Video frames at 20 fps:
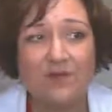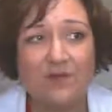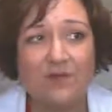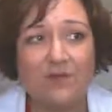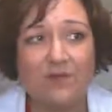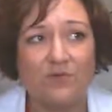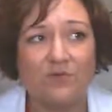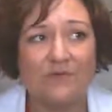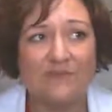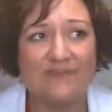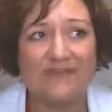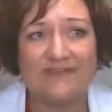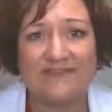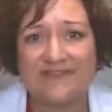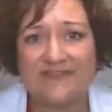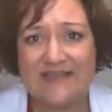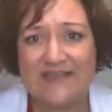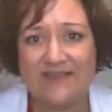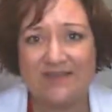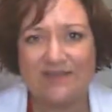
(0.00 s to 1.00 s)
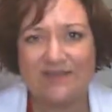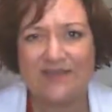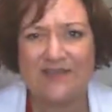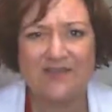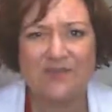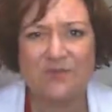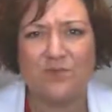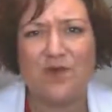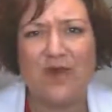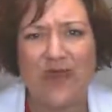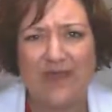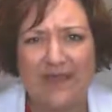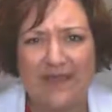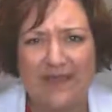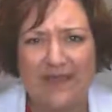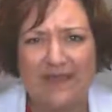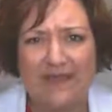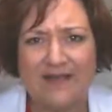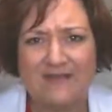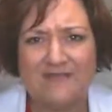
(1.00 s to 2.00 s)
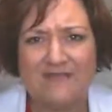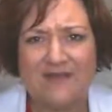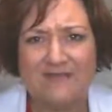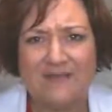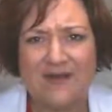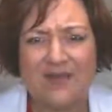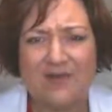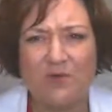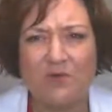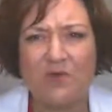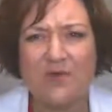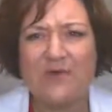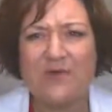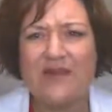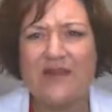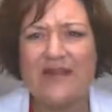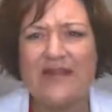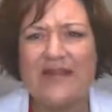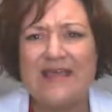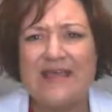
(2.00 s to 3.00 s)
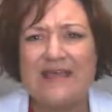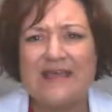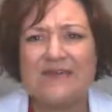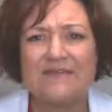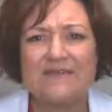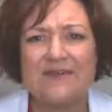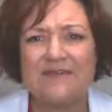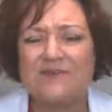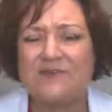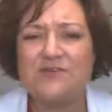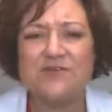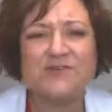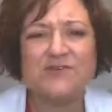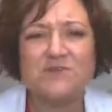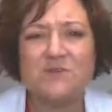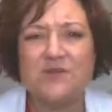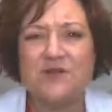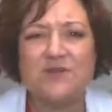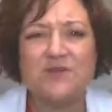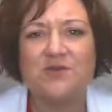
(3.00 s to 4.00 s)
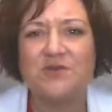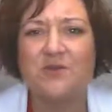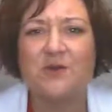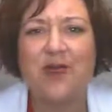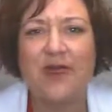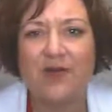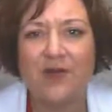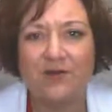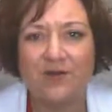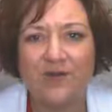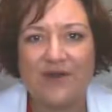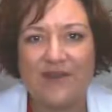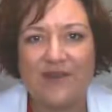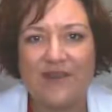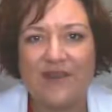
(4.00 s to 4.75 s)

or less than or in the way of somebody, or even if you're just one of the crowd.